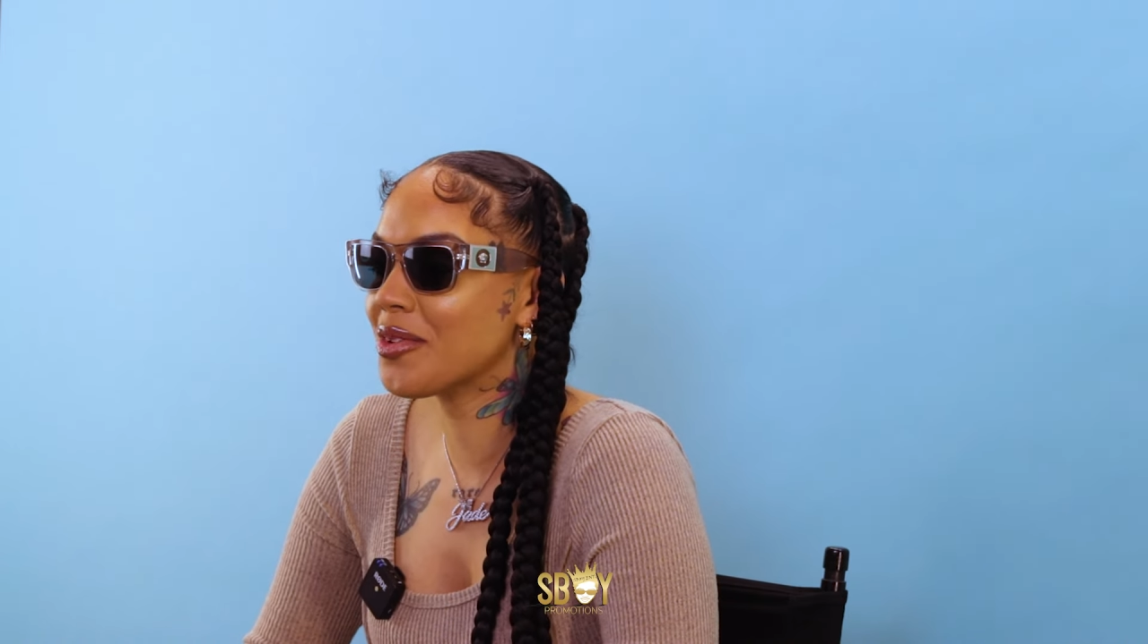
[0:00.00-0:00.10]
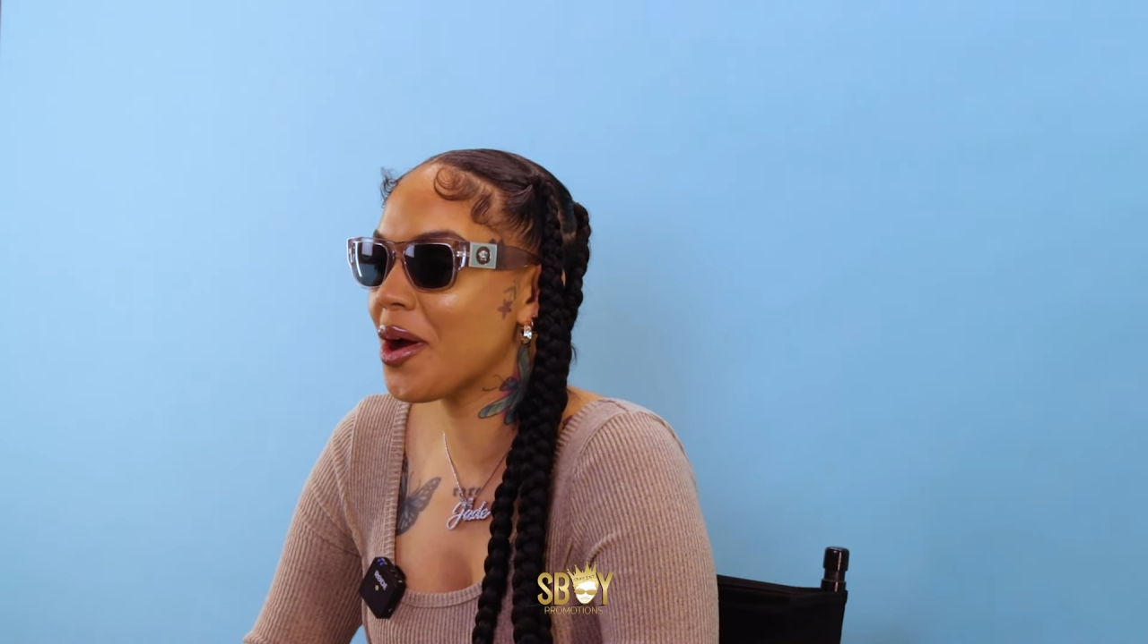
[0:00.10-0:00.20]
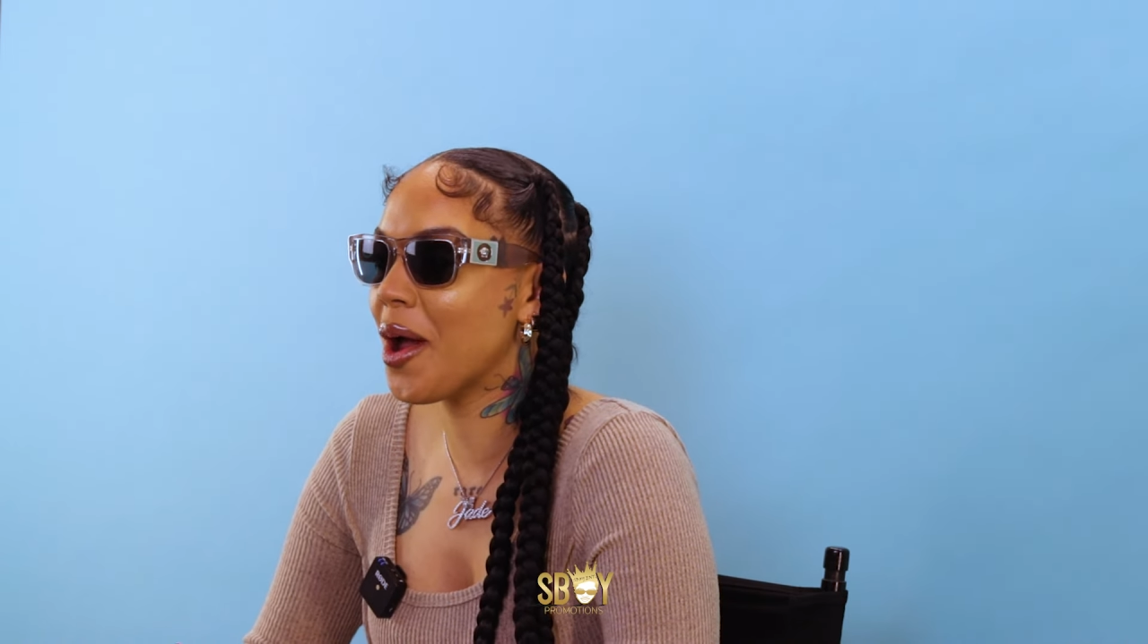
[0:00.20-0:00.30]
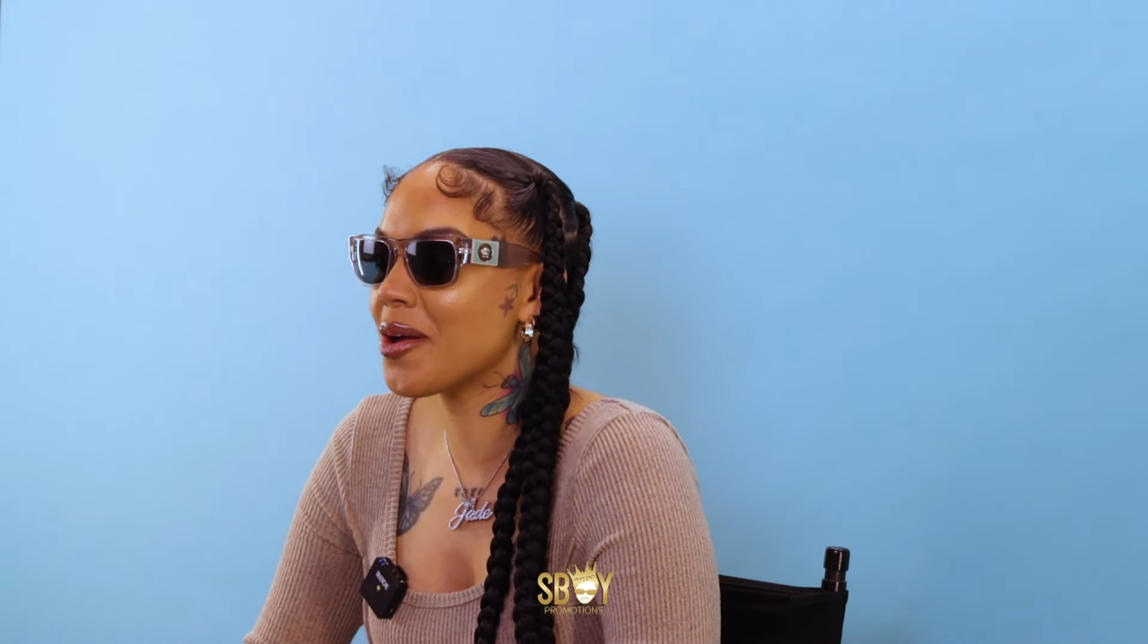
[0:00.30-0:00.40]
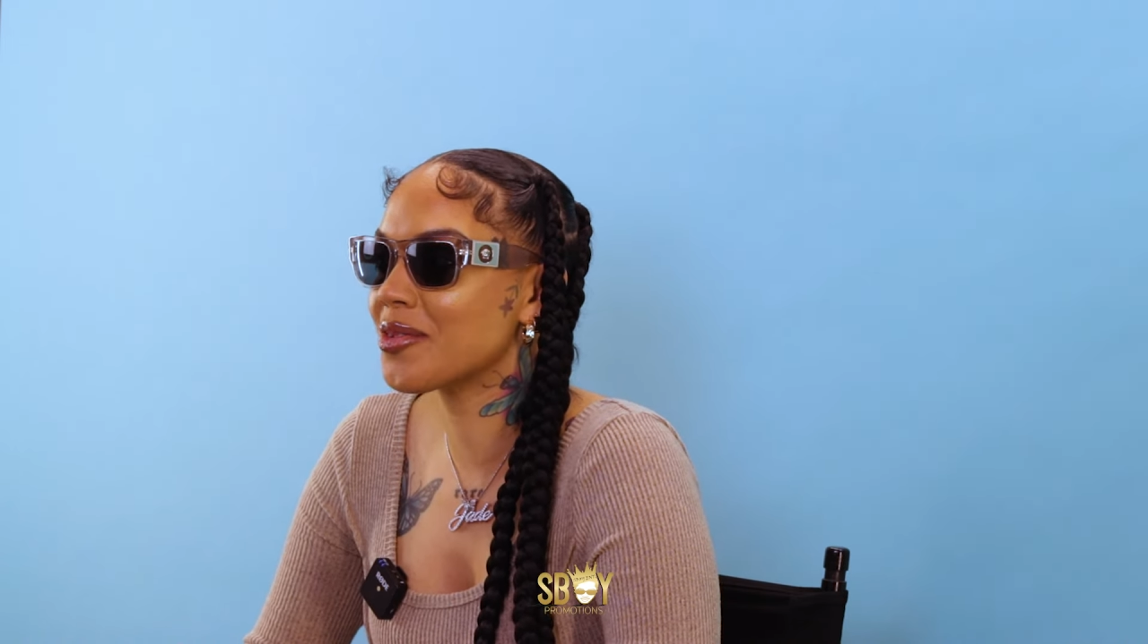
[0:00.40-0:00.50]

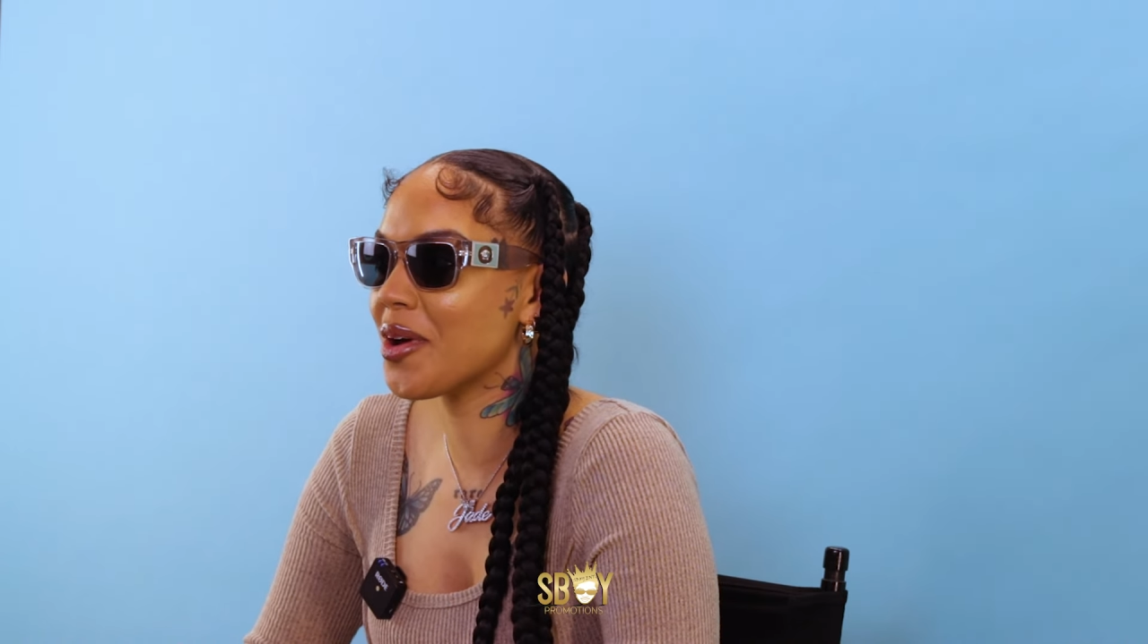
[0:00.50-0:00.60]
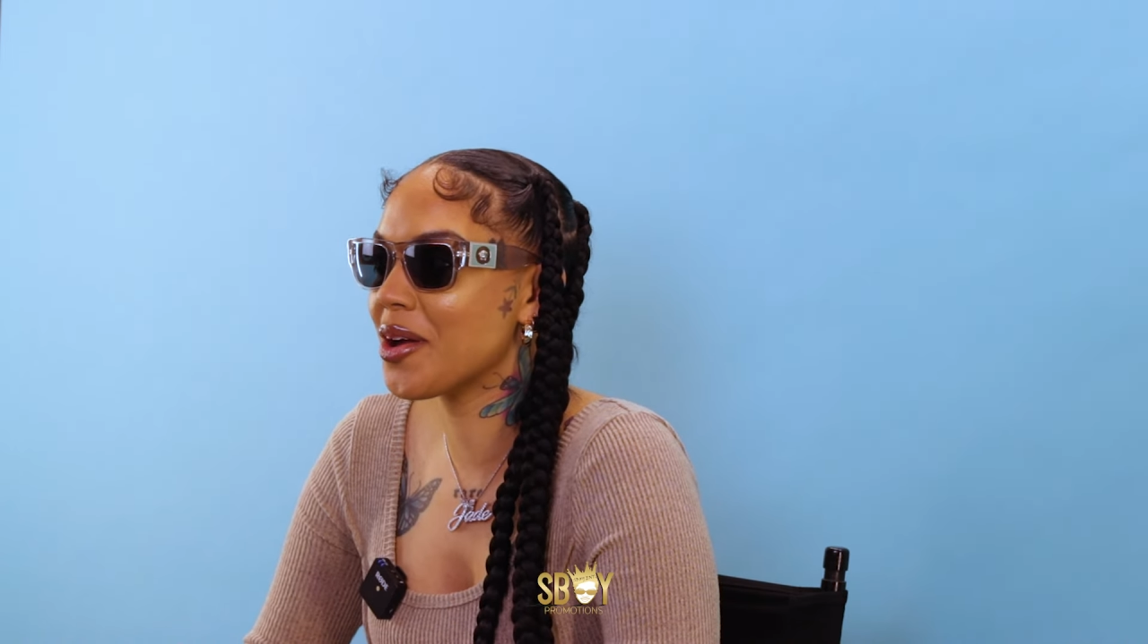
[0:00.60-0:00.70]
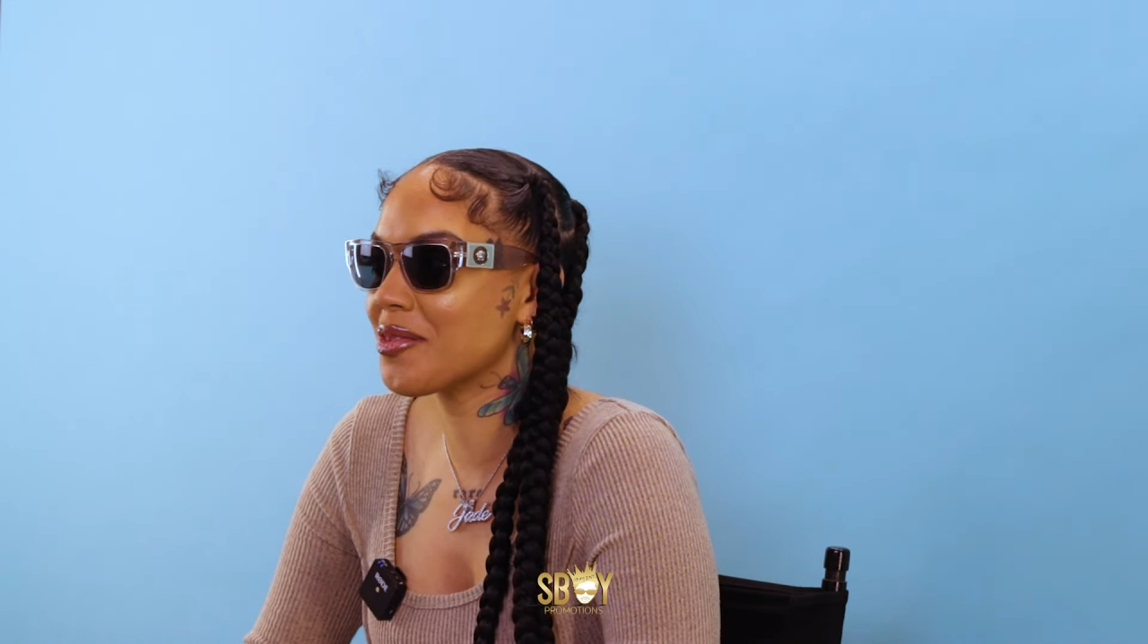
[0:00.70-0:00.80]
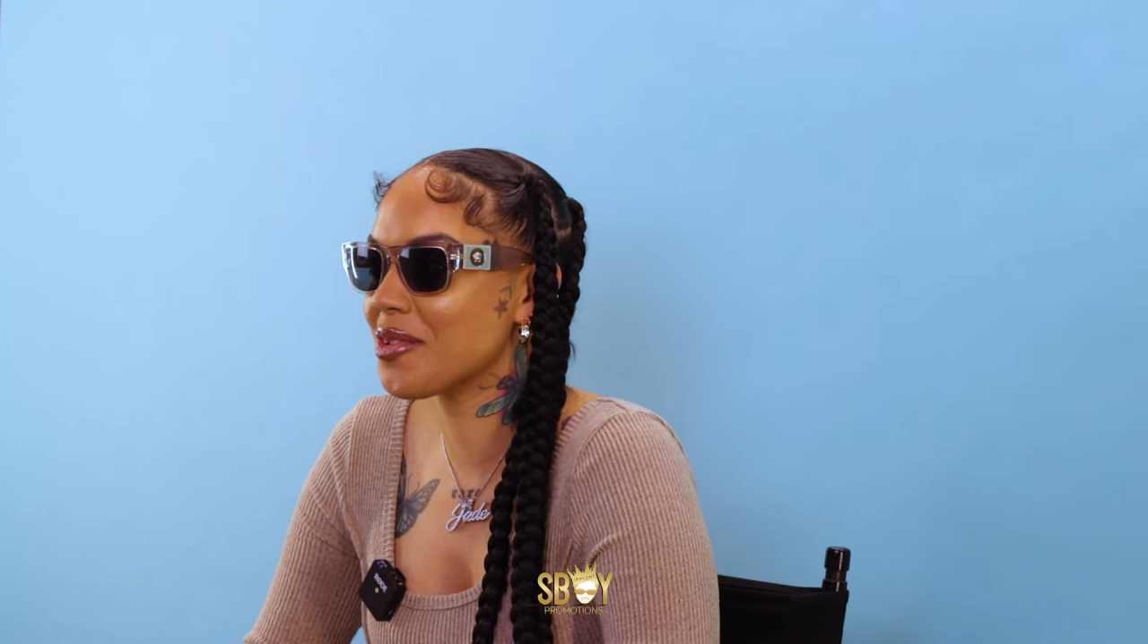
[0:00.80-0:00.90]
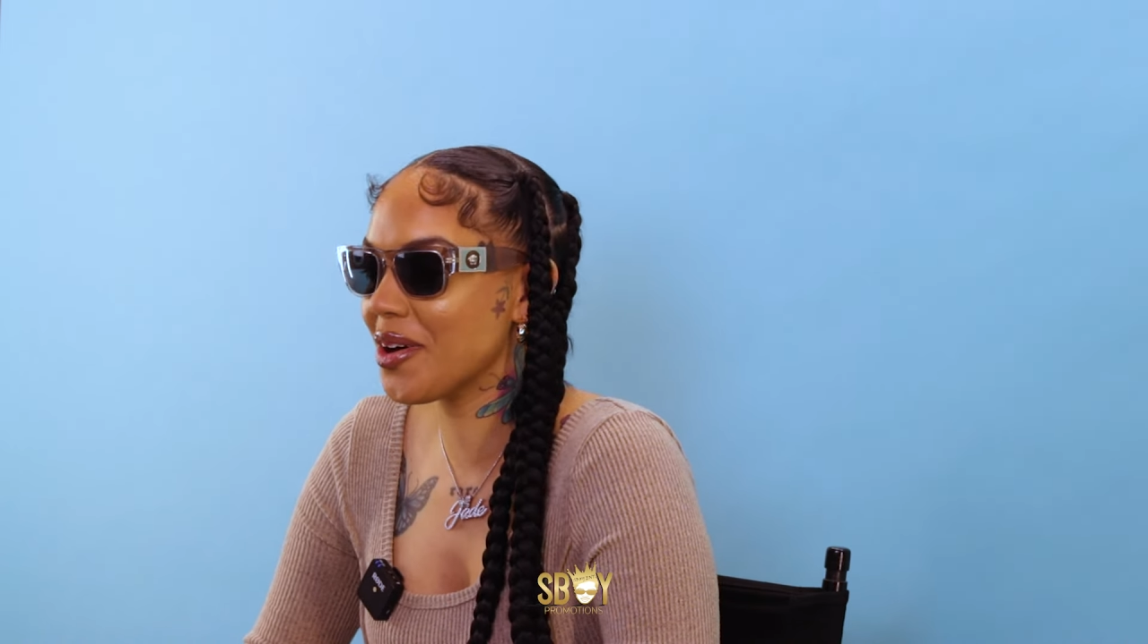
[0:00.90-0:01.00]
freak,
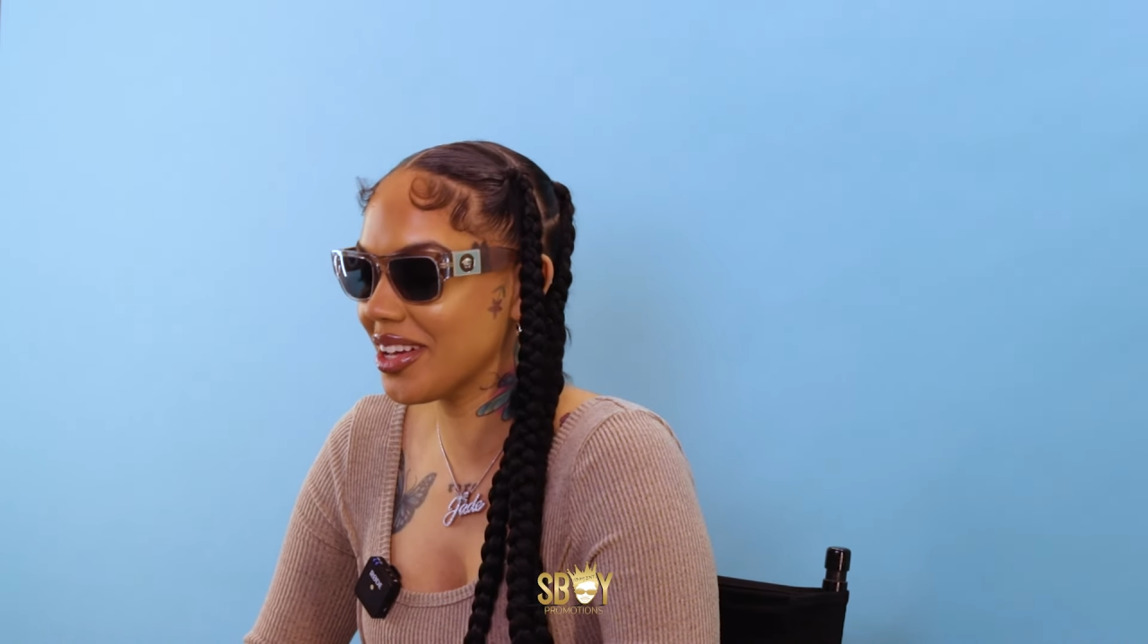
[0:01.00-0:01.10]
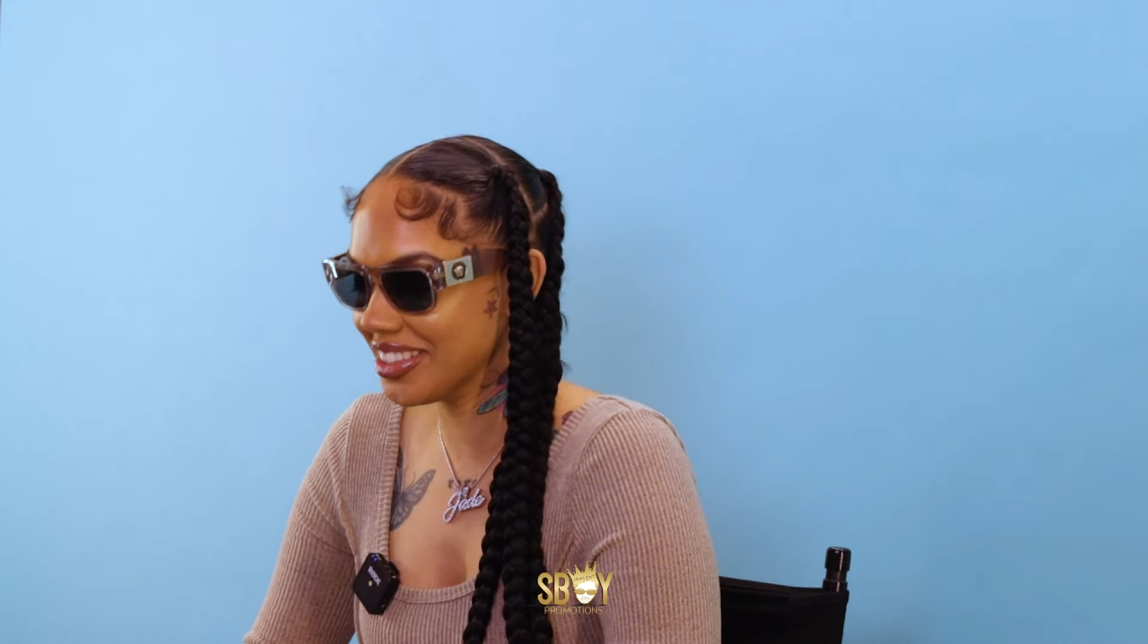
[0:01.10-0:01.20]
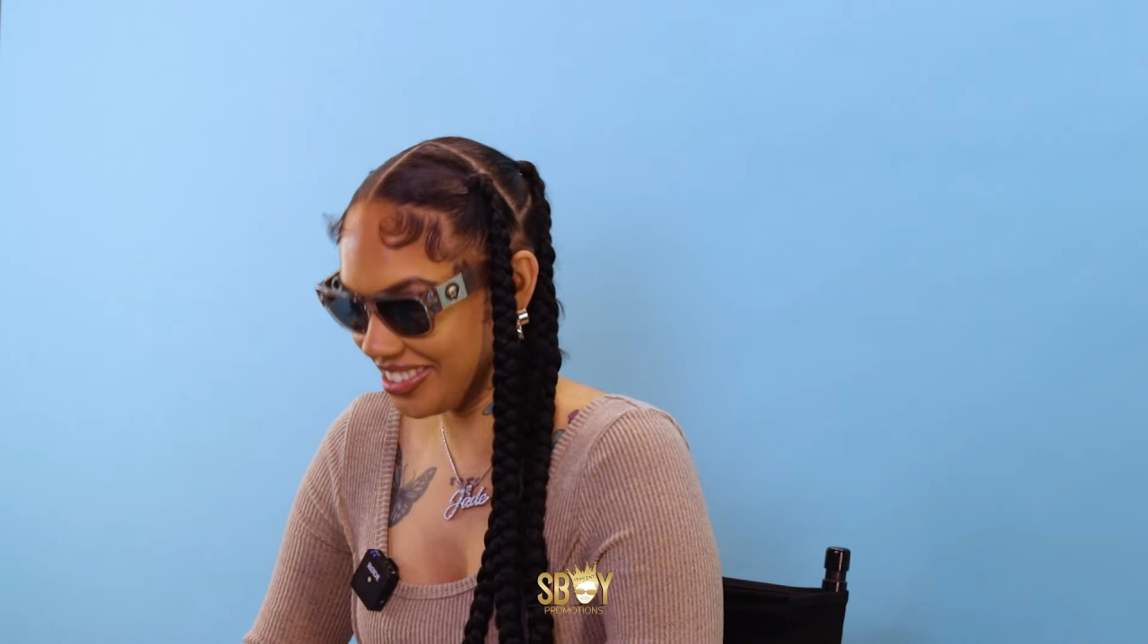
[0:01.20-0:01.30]
freak, freak.